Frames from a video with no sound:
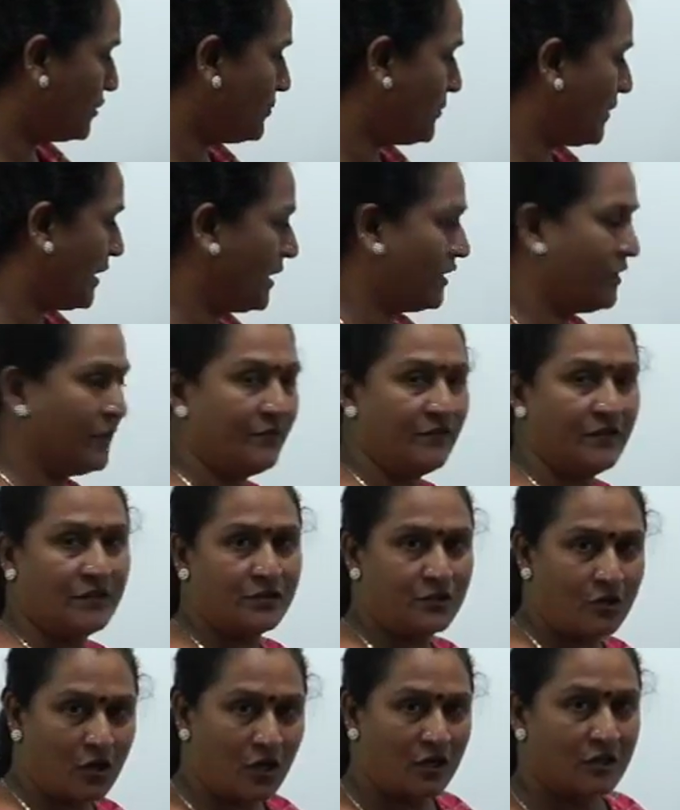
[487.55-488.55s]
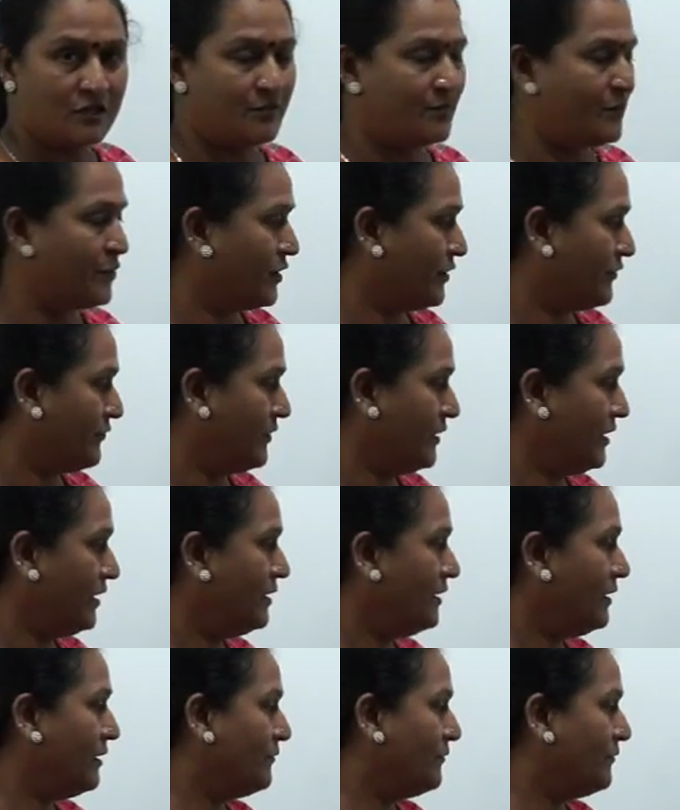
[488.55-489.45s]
part of the stock's profit